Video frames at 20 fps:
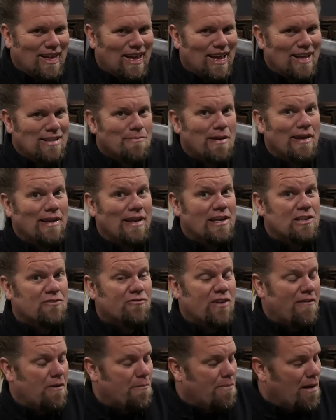that's my least
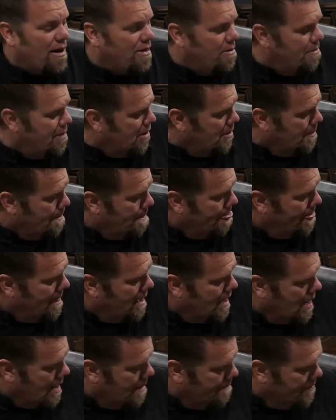favorite part of the build,
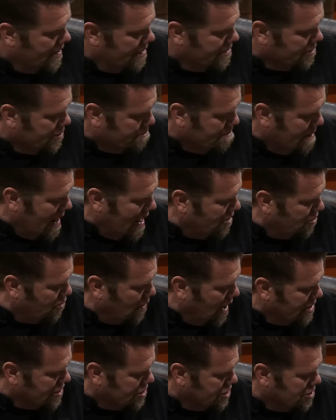is those mad
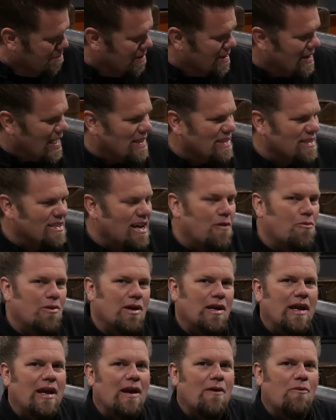thrashes. But that's not
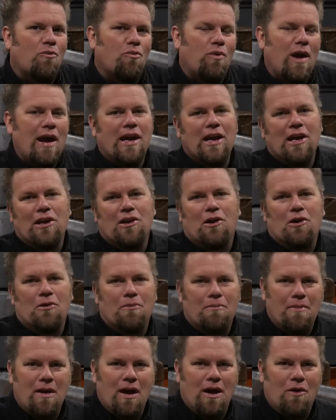really a
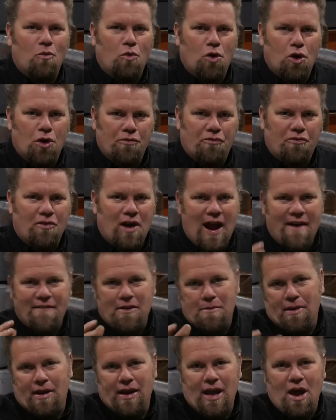regular world for
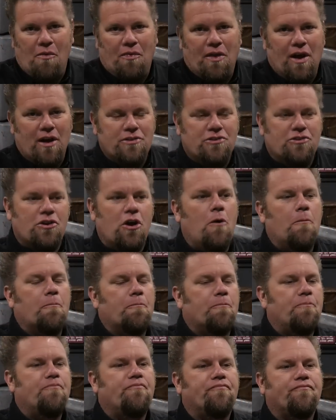everybody out there. So
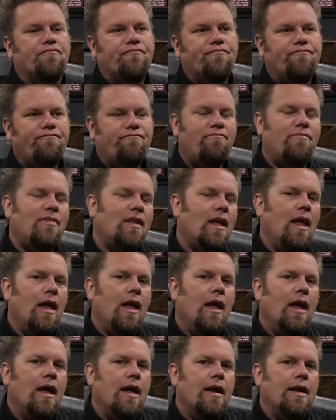
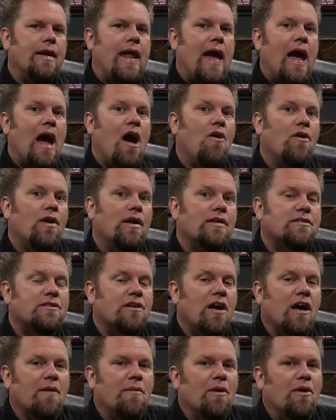now let's
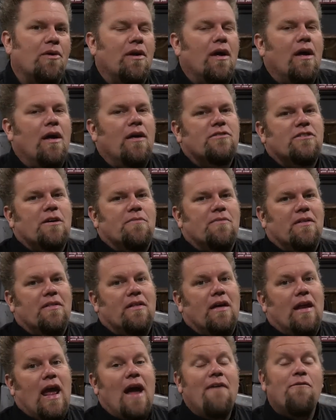talk about something
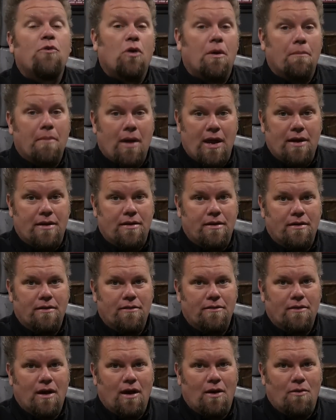that everyone might
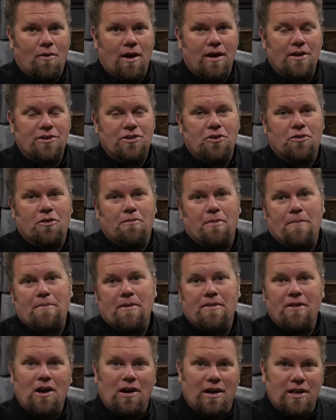run into that might
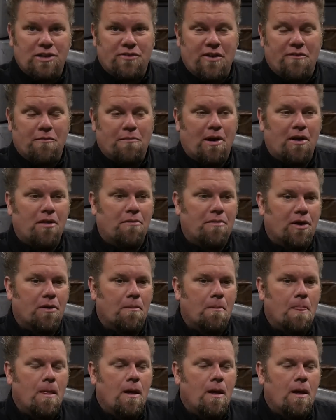be their least favorite part of the build.